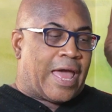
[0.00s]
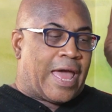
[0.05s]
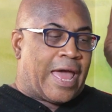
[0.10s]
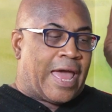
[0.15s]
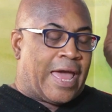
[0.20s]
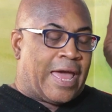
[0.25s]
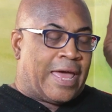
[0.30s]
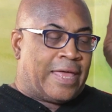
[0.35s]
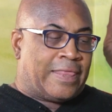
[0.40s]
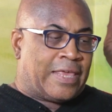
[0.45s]

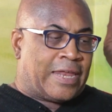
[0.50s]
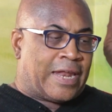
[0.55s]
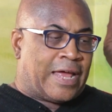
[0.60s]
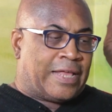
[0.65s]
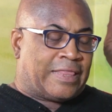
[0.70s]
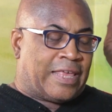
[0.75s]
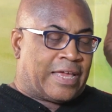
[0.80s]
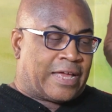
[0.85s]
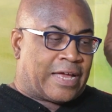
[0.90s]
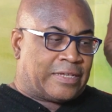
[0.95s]
And then I
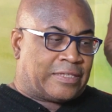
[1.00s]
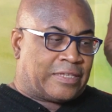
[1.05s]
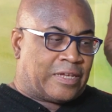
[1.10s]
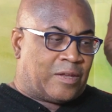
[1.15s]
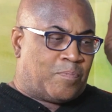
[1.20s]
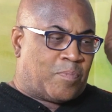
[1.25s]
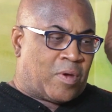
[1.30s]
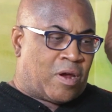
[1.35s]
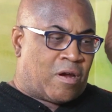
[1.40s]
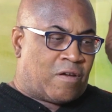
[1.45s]
think I
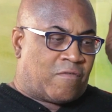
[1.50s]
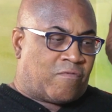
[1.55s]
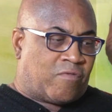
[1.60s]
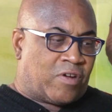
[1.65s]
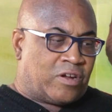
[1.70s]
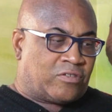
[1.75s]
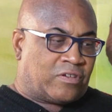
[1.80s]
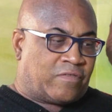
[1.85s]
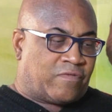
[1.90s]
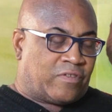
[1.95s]
said Baron
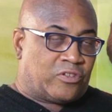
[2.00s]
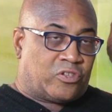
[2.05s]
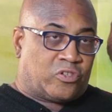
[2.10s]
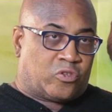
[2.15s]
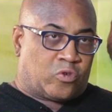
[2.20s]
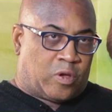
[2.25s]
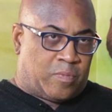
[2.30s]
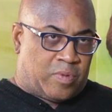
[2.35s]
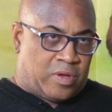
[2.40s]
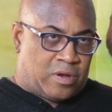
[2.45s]
Frederick von
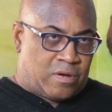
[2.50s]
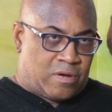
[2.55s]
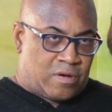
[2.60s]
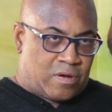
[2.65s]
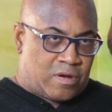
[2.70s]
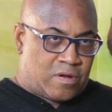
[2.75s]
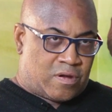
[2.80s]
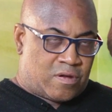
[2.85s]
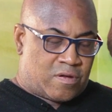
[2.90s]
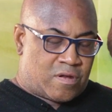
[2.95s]
Steuben.
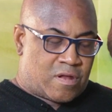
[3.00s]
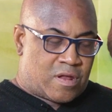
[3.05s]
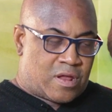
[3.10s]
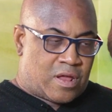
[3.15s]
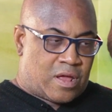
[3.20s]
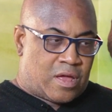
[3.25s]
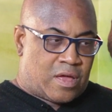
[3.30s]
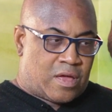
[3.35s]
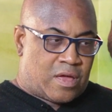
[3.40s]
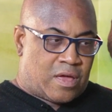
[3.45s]

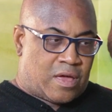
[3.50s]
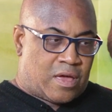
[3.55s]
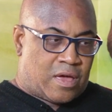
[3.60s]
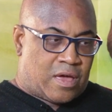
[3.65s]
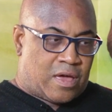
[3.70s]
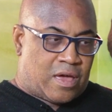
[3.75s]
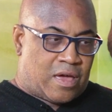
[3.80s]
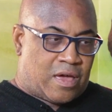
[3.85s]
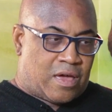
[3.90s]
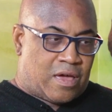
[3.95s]

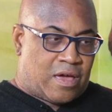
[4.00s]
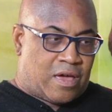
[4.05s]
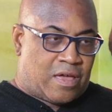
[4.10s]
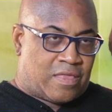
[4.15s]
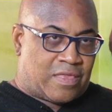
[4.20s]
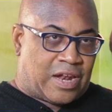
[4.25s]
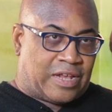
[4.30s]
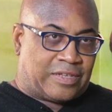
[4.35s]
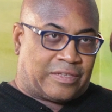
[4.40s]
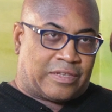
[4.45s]

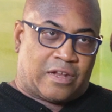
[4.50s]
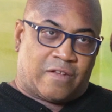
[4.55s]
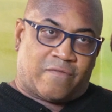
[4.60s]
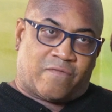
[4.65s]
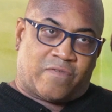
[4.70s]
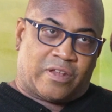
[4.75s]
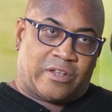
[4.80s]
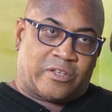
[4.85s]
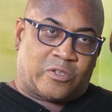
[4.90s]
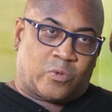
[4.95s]
And then I said, and
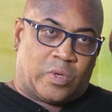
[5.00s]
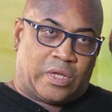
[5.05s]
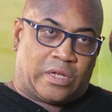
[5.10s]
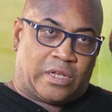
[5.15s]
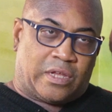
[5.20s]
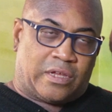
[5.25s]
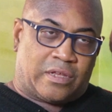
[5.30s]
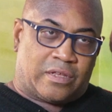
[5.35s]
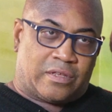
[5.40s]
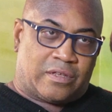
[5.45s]
Phillis
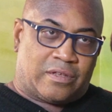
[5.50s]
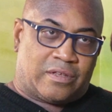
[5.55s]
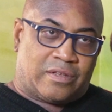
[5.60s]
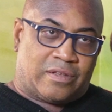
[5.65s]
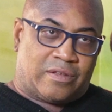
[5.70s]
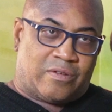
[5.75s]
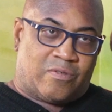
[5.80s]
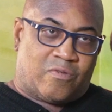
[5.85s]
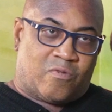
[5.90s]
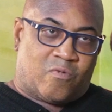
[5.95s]
Wheatley,
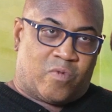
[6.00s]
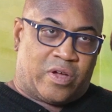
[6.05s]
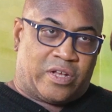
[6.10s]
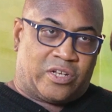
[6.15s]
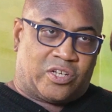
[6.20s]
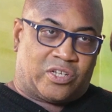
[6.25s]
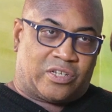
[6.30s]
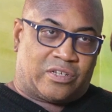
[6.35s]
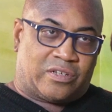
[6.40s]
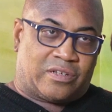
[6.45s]

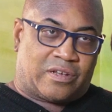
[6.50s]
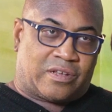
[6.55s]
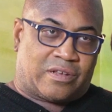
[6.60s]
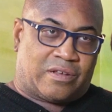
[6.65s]
which,